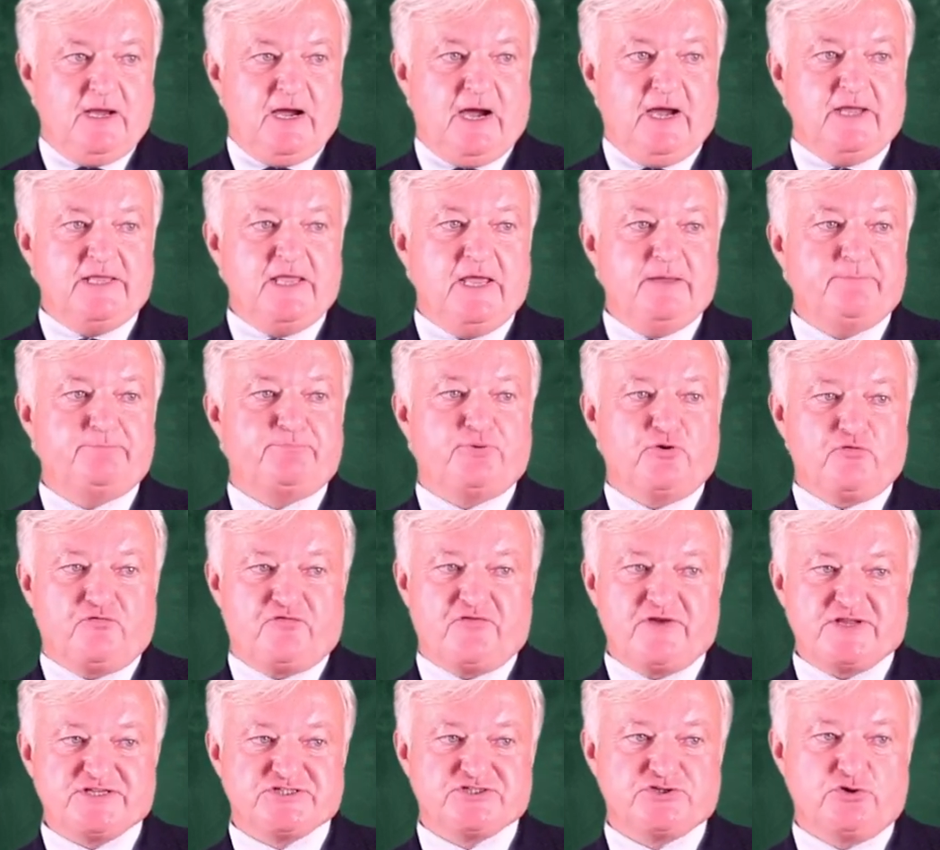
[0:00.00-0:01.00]
I am
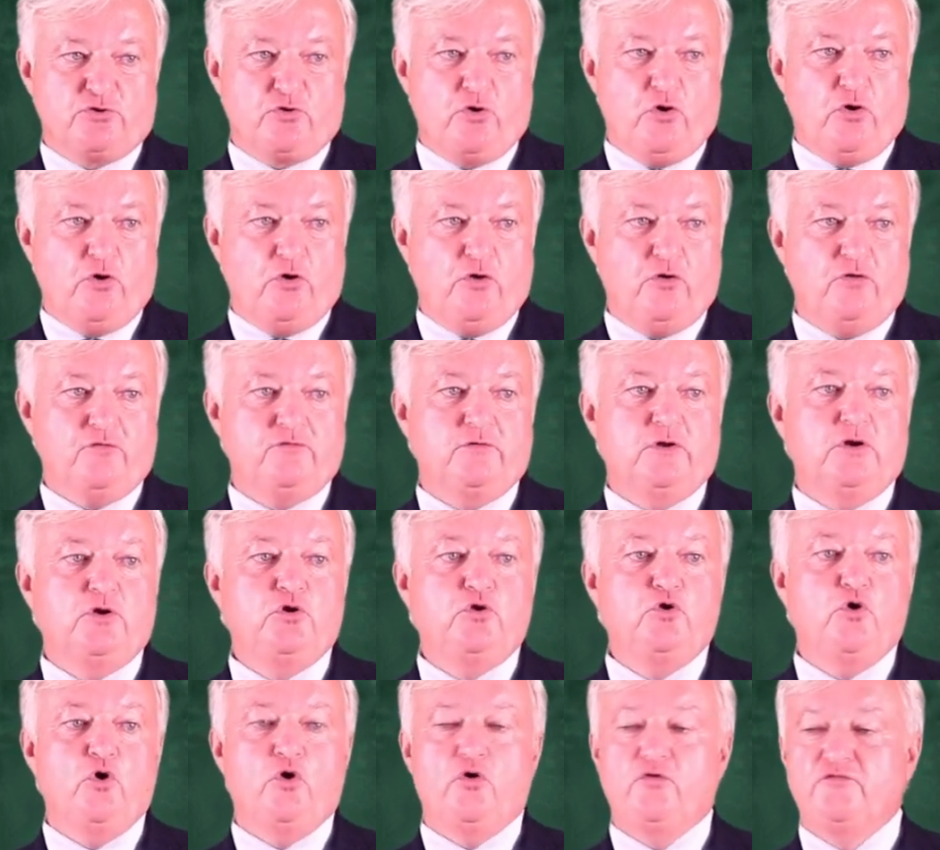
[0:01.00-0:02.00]
professor of
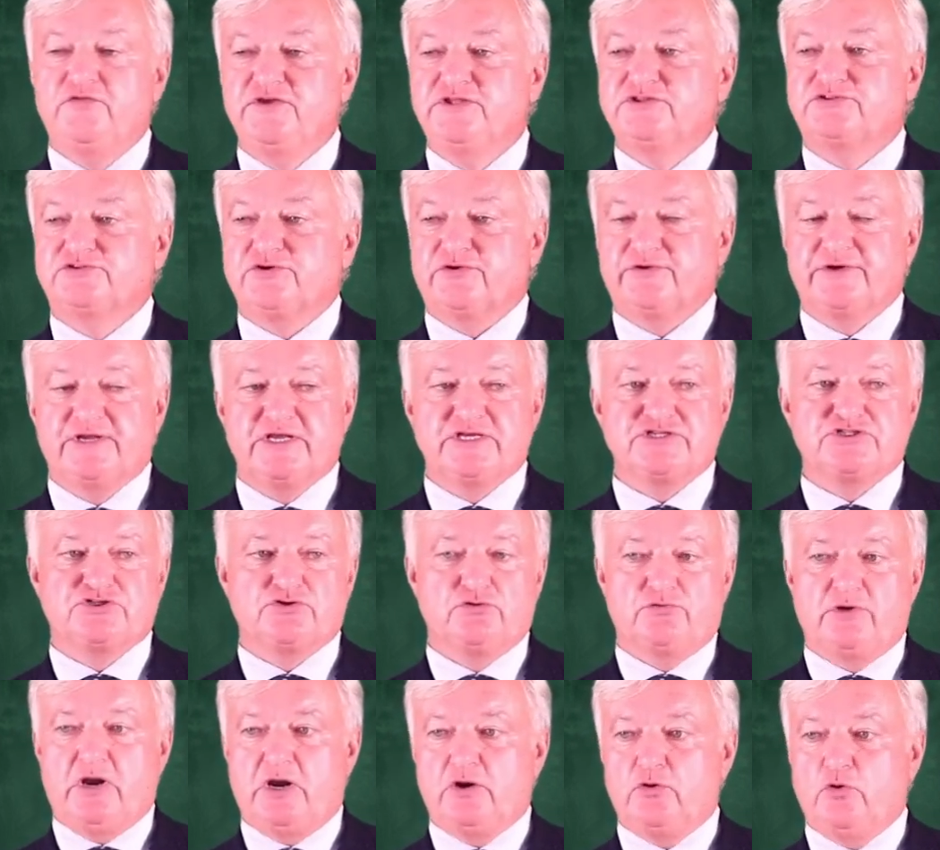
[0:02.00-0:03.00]
Law of
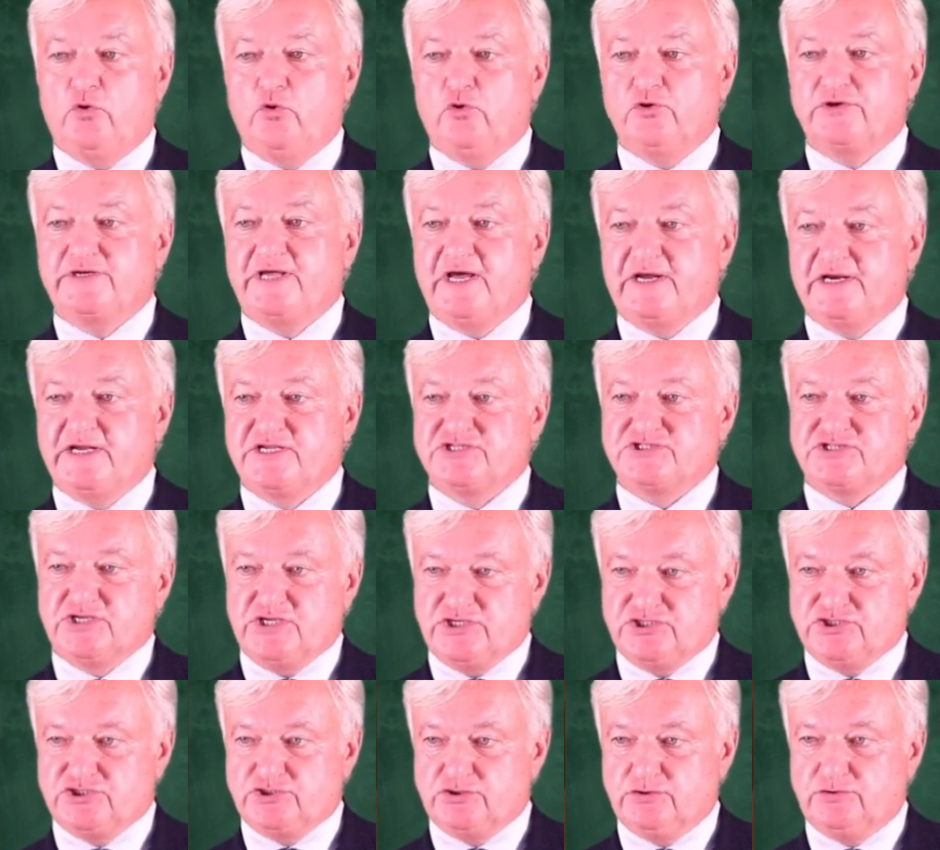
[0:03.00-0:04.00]
International
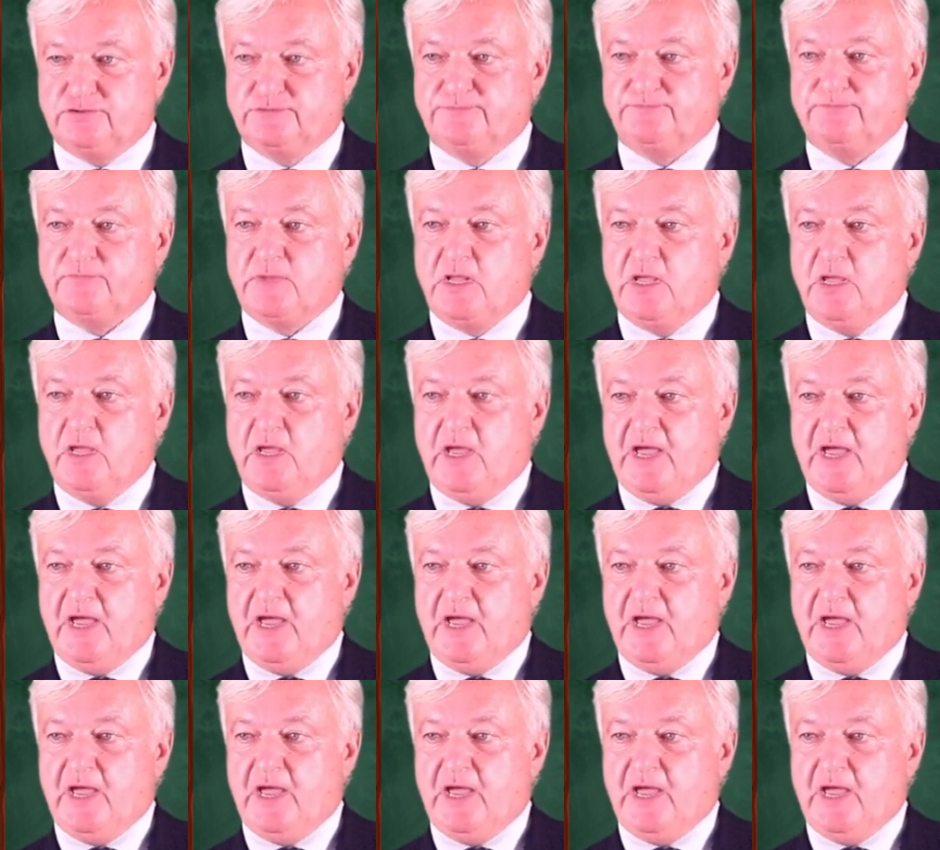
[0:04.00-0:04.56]
Organization